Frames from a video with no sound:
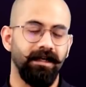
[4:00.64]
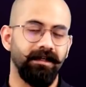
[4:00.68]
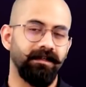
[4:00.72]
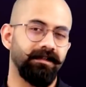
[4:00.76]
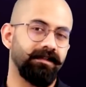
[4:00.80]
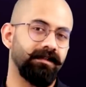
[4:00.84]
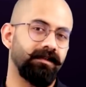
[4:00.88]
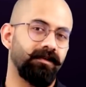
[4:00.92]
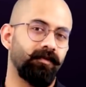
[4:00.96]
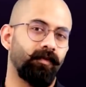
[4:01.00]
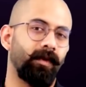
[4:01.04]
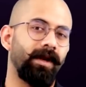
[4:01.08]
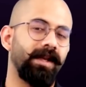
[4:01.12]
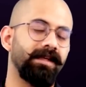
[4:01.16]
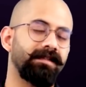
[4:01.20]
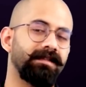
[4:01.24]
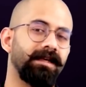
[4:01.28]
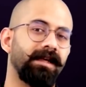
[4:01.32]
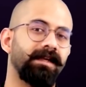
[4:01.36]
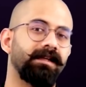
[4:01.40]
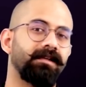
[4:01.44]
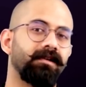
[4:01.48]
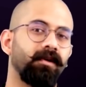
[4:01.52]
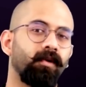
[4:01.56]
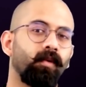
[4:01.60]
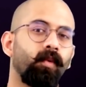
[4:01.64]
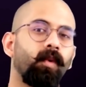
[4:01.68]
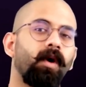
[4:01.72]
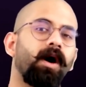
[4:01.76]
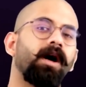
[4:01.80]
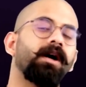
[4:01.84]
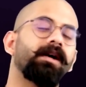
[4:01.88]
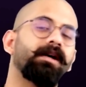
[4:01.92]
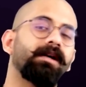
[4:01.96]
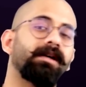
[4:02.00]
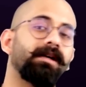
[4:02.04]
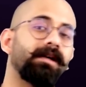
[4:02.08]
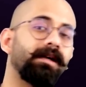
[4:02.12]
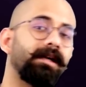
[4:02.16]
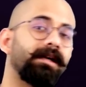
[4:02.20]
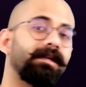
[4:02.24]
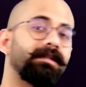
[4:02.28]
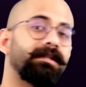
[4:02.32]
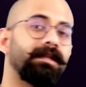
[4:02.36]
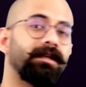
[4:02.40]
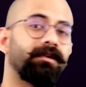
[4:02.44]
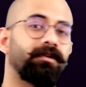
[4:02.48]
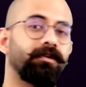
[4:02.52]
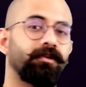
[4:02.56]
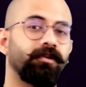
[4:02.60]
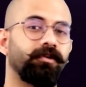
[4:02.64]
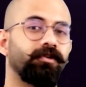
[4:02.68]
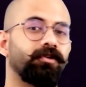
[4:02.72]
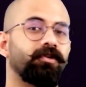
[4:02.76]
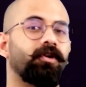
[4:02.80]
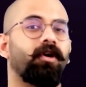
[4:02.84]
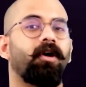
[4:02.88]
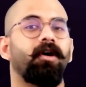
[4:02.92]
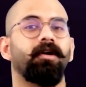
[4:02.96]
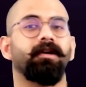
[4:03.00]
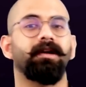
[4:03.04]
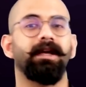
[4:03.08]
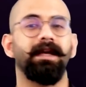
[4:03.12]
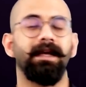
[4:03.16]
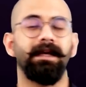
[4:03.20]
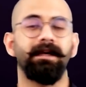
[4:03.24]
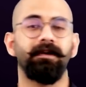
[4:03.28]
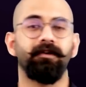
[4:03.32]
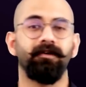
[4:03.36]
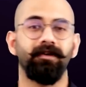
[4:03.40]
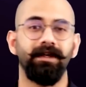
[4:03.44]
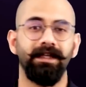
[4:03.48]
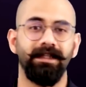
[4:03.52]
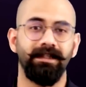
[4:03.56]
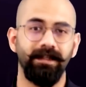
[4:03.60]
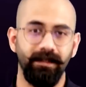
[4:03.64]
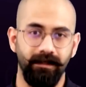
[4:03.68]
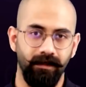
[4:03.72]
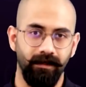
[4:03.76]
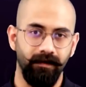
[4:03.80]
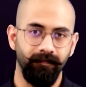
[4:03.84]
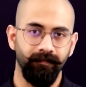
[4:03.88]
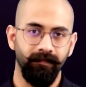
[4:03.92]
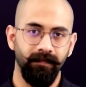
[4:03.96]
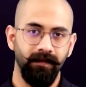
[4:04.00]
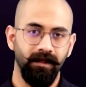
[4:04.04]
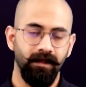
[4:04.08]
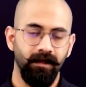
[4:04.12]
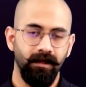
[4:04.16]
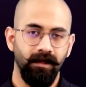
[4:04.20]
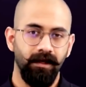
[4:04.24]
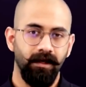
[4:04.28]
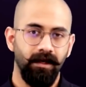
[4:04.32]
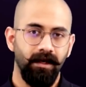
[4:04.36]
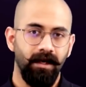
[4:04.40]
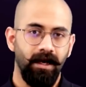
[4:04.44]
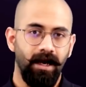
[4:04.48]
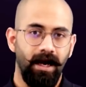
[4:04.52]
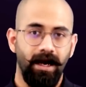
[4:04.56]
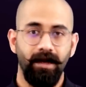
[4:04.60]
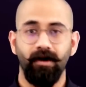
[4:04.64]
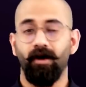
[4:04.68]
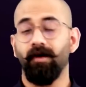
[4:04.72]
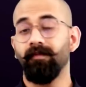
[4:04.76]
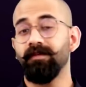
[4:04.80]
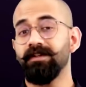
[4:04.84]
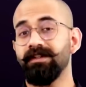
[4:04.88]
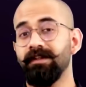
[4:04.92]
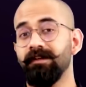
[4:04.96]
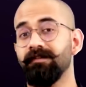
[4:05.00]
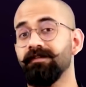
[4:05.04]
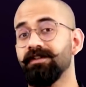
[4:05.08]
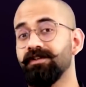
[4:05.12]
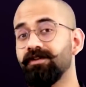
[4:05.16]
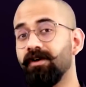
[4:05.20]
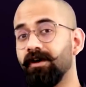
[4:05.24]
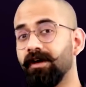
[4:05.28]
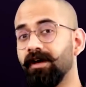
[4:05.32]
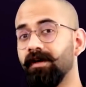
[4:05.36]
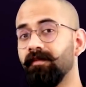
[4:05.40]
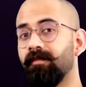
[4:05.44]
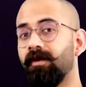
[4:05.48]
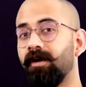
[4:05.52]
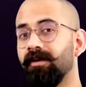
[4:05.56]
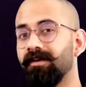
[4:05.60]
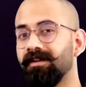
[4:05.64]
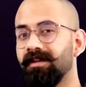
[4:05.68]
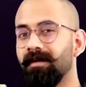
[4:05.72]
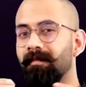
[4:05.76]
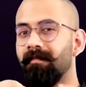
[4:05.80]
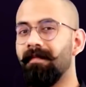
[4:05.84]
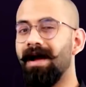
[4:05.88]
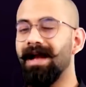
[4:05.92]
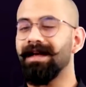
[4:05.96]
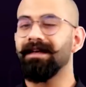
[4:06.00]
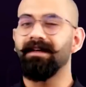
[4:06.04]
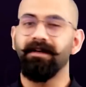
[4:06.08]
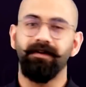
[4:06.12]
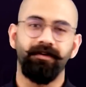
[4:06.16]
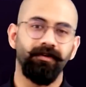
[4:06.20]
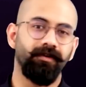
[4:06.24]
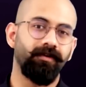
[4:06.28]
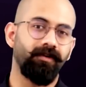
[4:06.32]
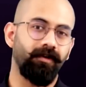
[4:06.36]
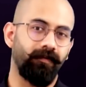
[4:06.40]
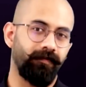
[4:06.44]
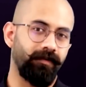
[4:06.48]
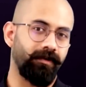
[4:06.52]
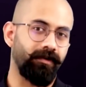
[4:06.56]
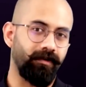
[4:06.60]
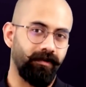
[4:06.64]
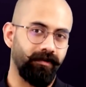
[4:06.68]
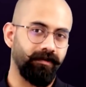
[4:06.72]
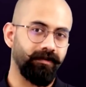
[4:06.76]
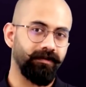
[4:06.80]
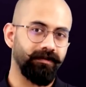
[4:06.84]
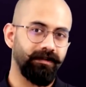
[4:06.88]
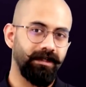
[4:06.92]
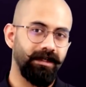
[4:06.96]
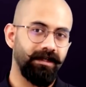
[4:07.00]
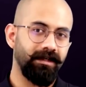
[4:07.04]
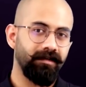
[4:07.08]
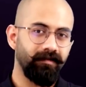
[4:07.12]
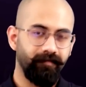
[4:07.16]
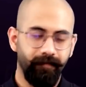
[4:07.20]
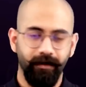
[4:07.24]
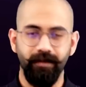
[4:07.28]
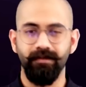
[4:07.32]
that when I said work is equal to torque into d theta, I obviously was talking about the magnitude of the torque, right?